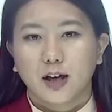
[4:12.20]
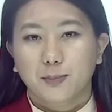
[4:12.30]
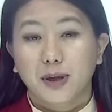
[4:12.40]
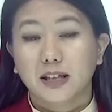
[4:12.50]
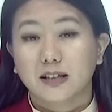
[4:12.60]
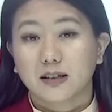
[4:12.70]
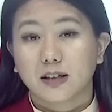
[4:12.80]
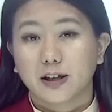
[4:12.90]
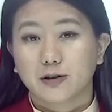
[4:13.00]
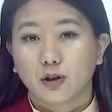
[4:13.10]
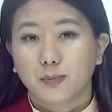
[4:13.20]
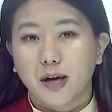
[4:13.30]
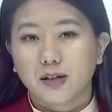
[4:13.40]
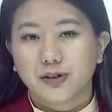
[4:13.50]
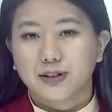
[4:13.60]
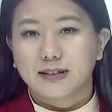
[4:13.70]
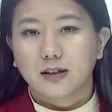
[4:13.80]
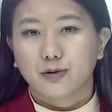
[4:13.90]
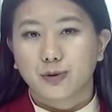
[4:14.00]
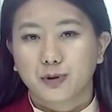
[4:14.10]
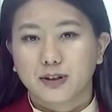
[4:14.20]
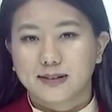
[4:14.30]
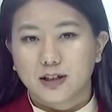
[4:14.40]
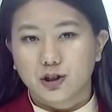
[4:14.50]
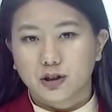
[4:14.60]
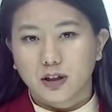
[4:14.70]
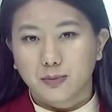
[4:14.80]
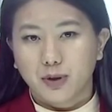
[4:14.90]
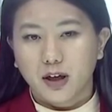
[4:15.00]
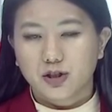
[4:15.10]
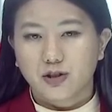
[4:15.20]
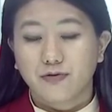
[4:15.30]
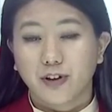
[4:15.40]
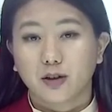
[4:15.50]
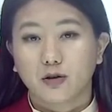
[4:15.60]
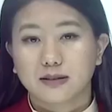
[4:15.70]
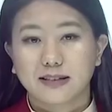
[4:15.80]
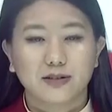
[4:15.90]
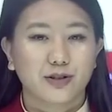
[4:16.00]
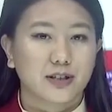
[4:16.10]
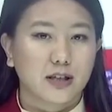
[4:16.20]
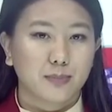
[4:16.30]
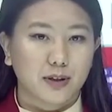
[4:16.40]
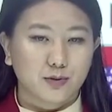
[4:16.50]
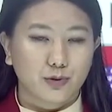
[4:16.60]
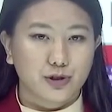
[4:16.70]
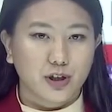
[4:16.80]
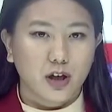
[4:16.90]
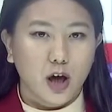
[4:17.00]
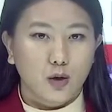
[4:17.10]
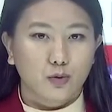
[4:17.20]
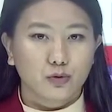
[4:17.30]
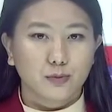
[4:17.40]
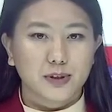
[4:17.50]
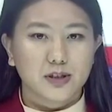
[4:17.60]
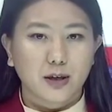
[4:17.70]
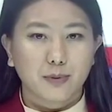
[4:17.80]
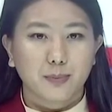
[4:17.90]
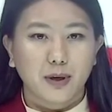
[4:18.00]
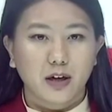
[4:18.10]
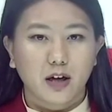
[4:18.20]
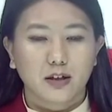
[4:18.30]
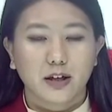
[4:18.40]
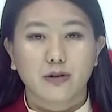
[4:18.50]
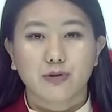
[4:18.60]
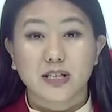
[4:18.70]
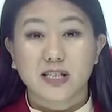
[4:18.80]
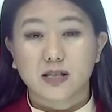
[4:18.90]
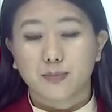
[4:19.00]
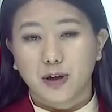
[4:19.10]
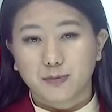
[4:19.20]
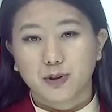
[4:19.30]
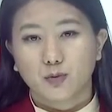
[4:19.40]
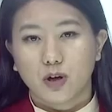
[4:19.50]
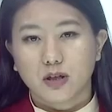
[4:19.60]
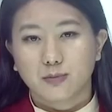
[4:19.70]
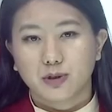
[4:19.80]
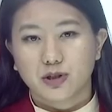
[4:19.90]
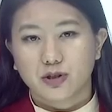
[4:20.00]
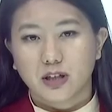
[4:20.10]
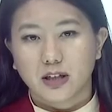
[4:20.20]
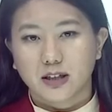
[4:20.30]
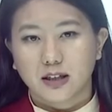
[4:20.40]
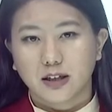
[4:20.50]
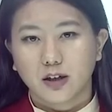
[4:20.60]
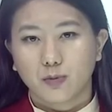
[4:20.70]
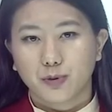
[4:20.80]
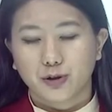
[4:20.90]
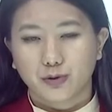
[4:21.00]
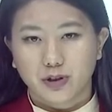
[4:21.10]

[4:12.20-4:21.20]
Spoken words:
Panitangi top under Siliguri police station Canberra aji fake call center ekta bus krishe kundu Punjabi para de rented apartment ward number 13 ekta de operate kore